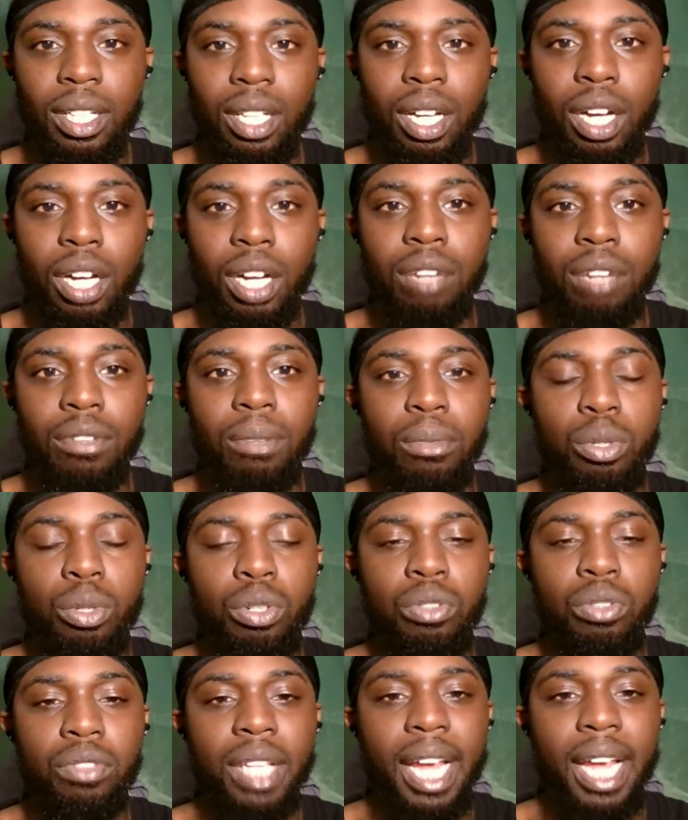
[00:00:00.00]
of a
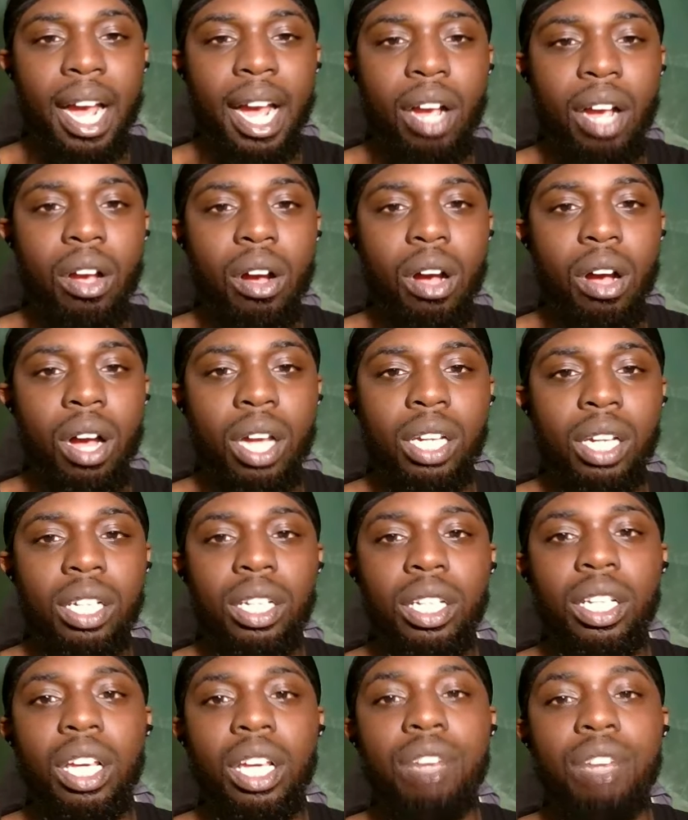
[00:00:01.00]
move that I caught.
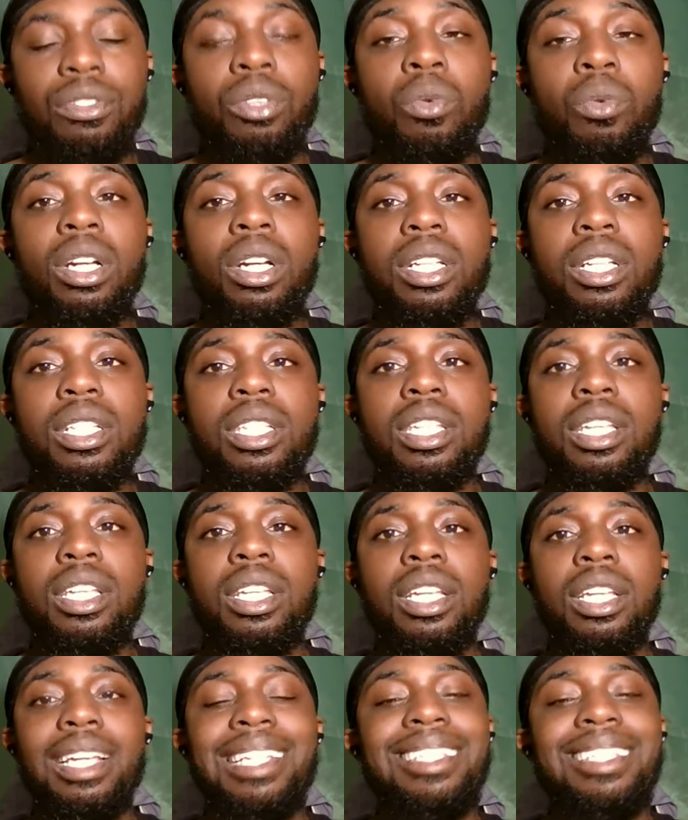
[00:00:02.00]
If you want to
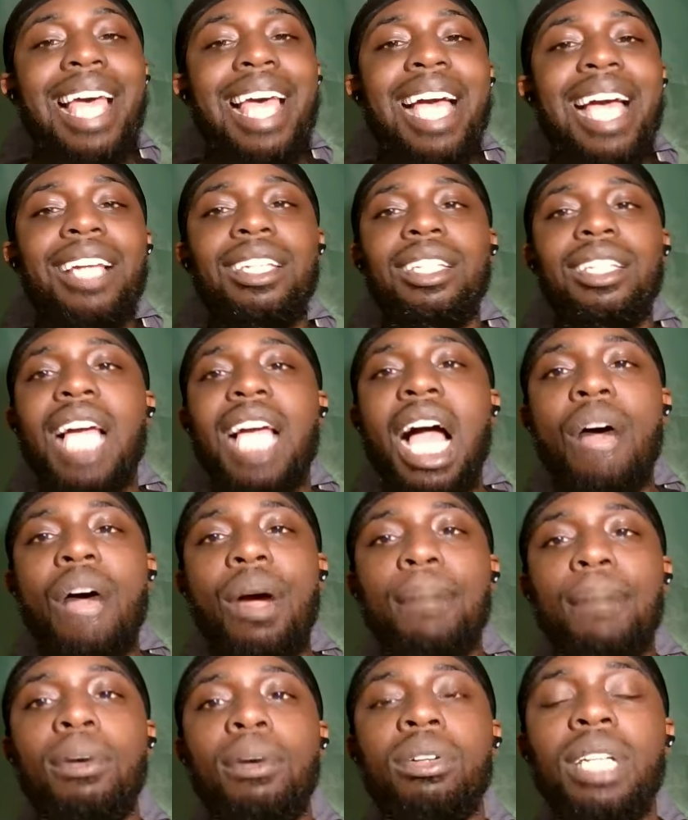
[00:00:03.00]
see exactly how
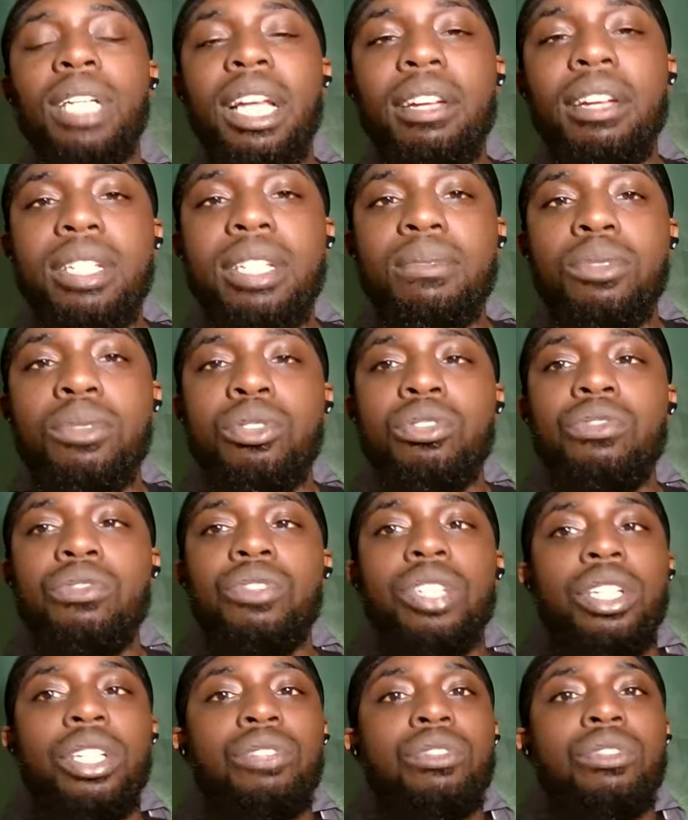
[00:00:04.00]
I broke down this move,
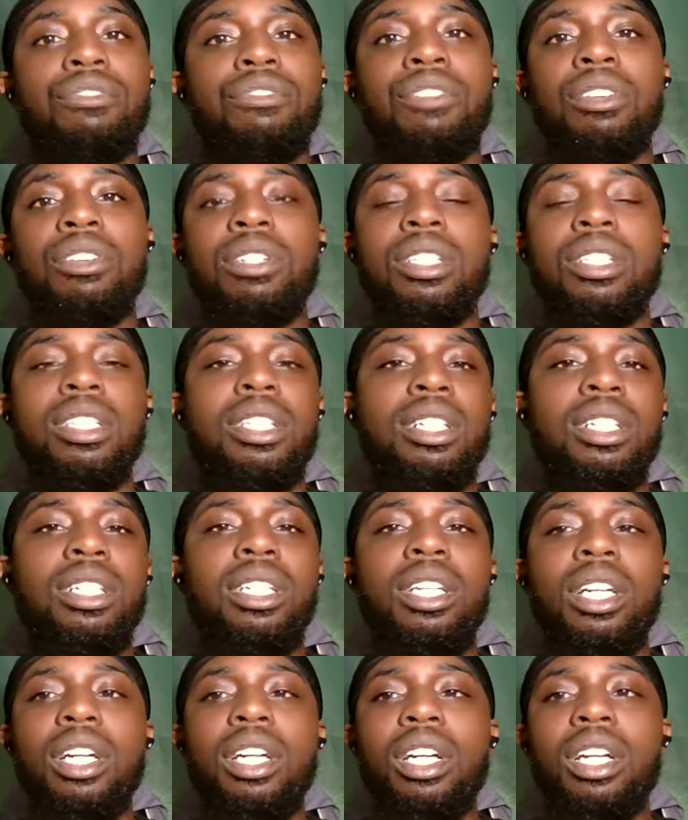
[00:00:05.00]
you can refer to the
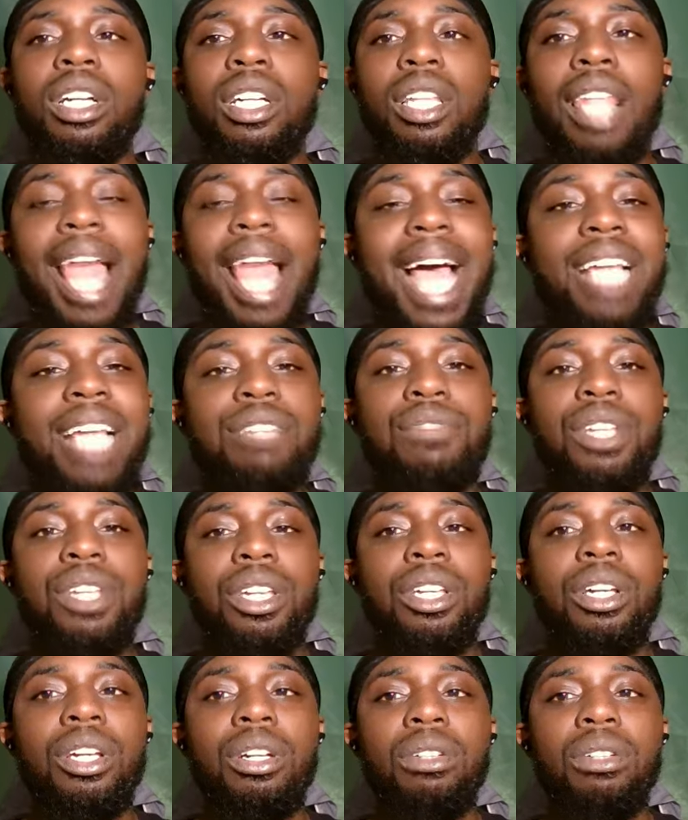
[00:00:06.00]
last
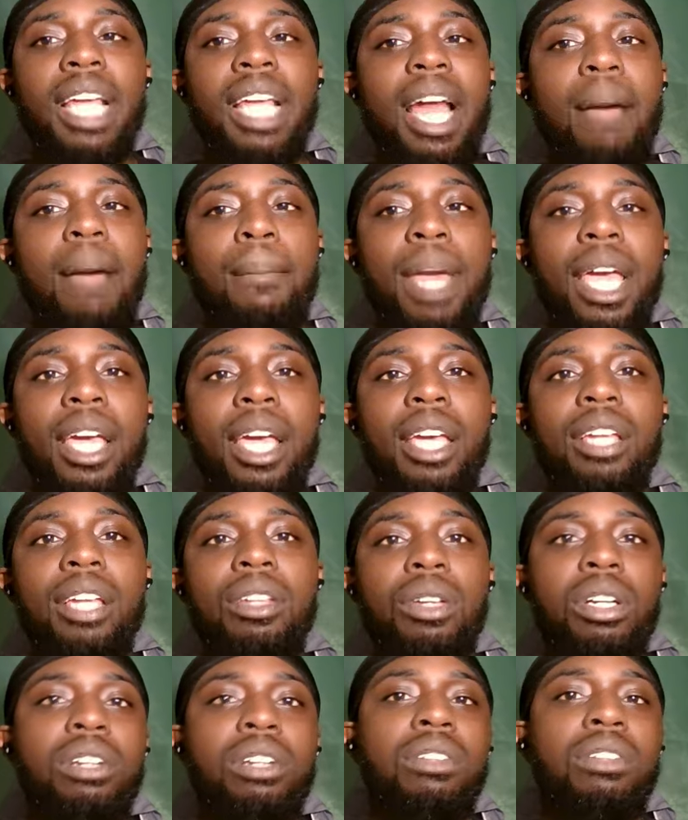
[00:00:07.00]
video that I
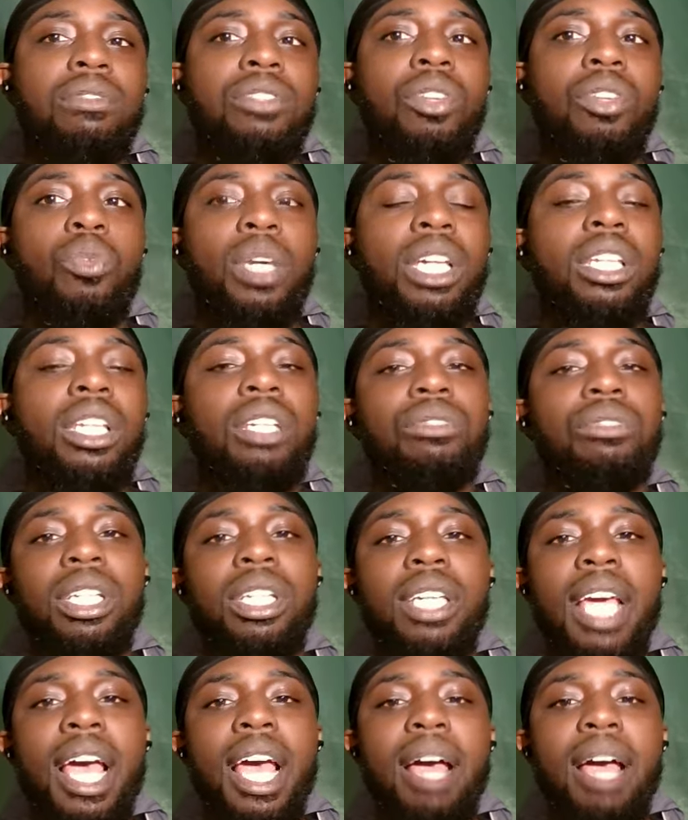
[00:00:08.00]
made of the weekly
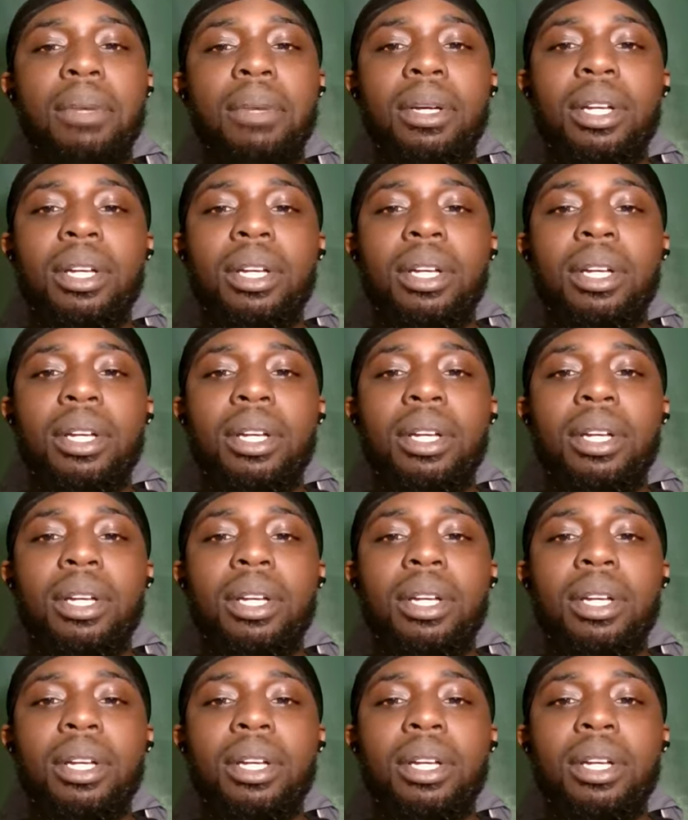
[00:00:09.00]
recap,